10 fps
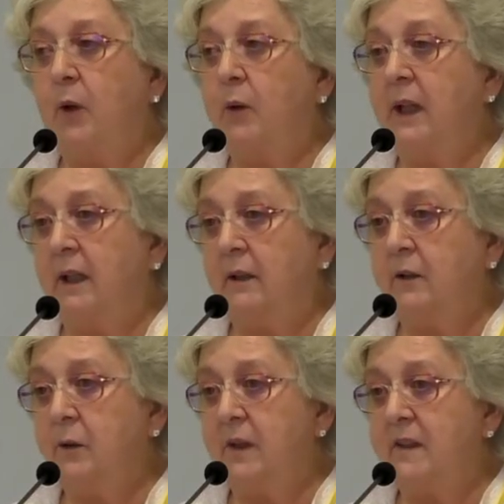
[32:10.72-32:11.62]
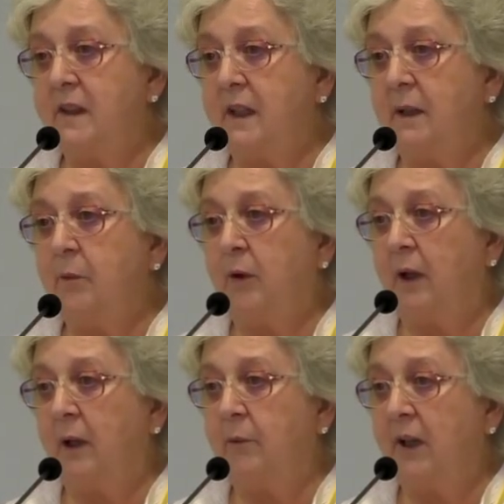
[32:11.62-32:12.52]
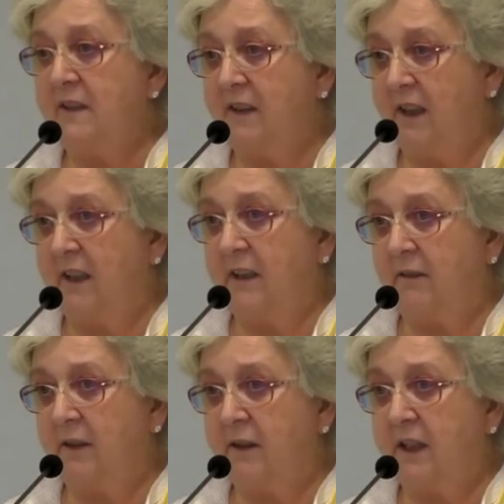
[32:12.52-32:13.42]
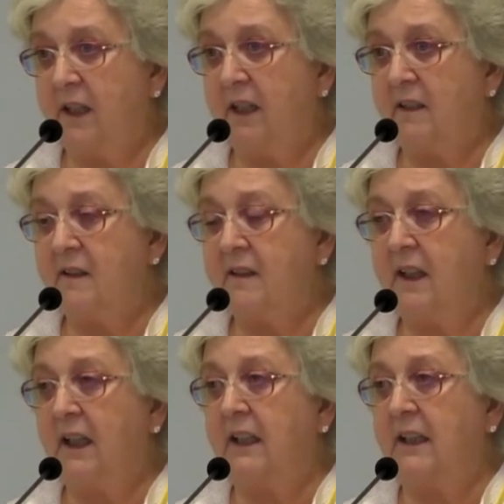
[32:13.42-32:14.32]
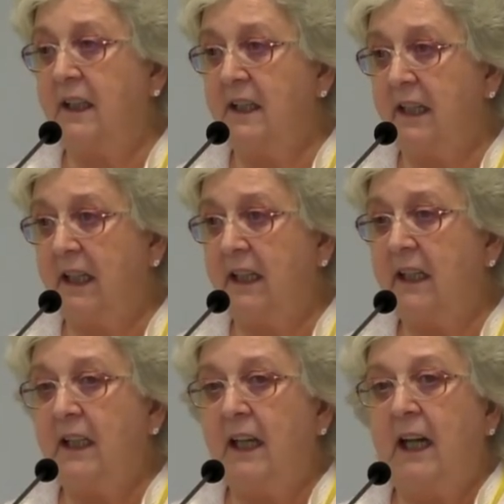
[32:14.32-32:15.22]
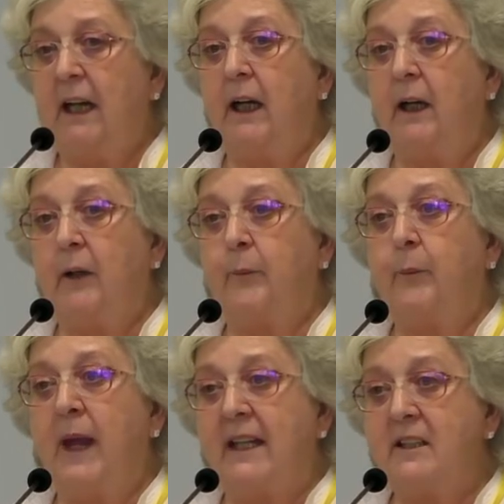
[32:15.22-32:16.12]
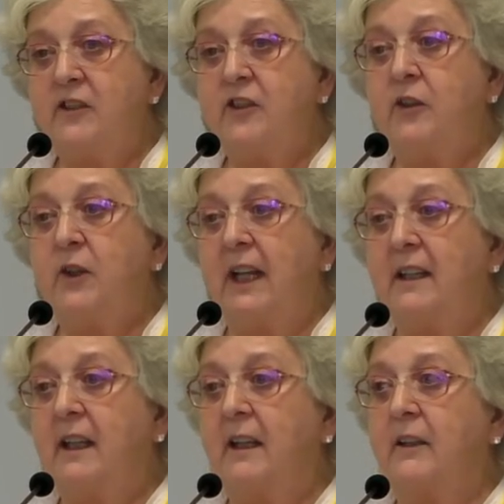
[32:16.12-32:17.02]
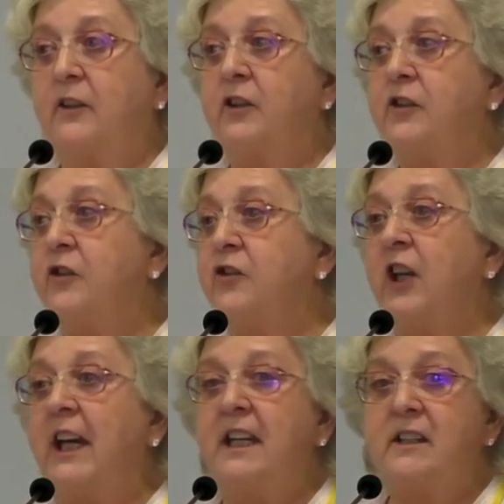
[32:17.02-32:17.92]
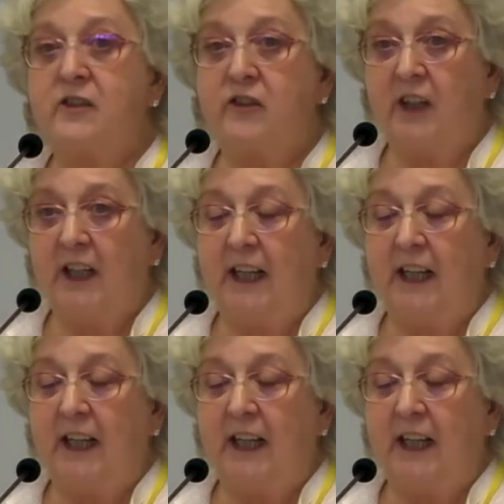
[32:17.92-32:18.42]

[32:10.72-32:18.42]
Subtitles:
Gohil, who is the president of the TS in India, managed to get to change